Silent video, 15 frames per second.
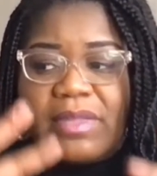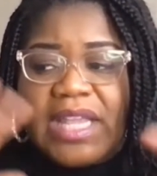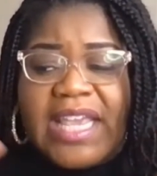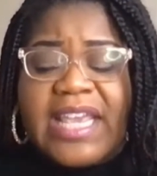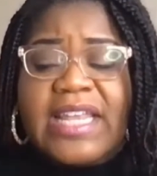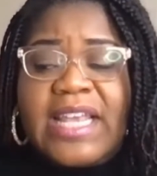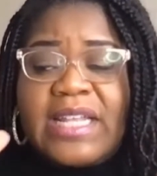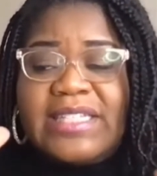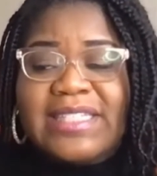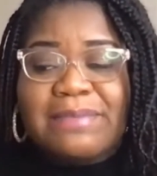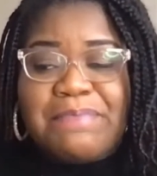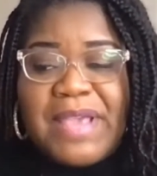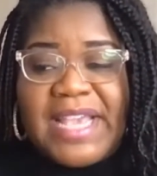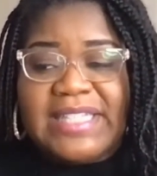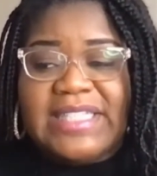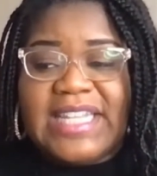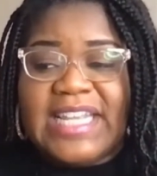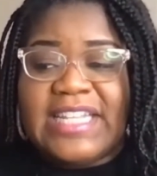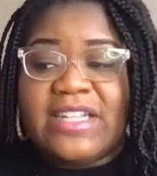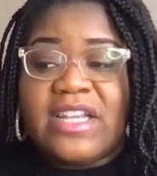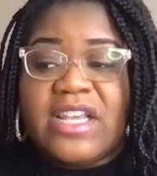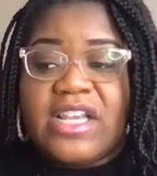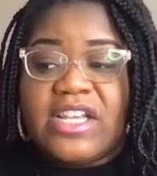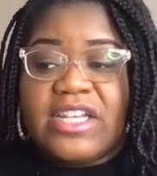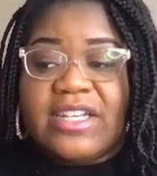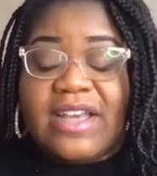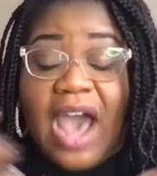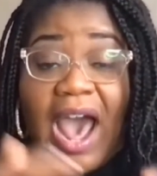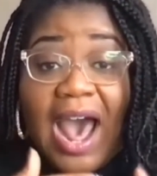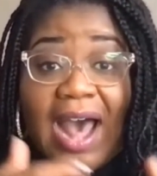it, it depicted
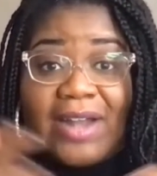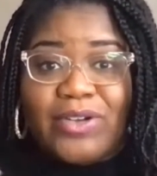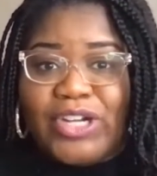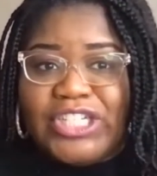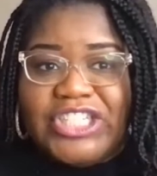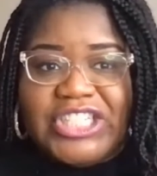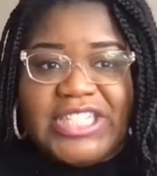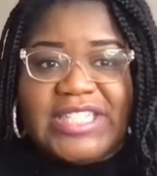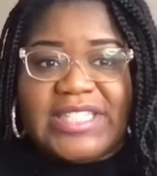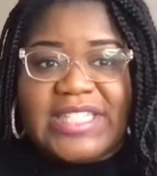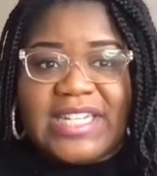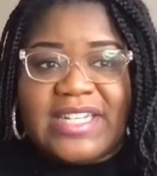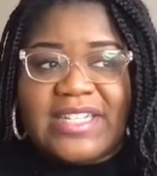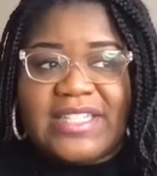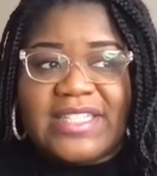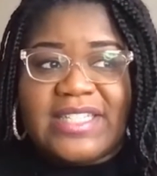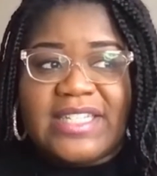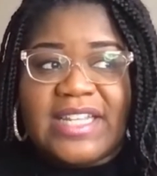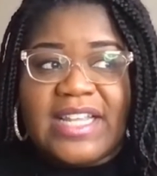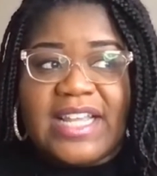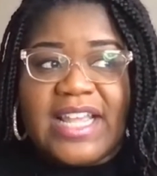god or jesus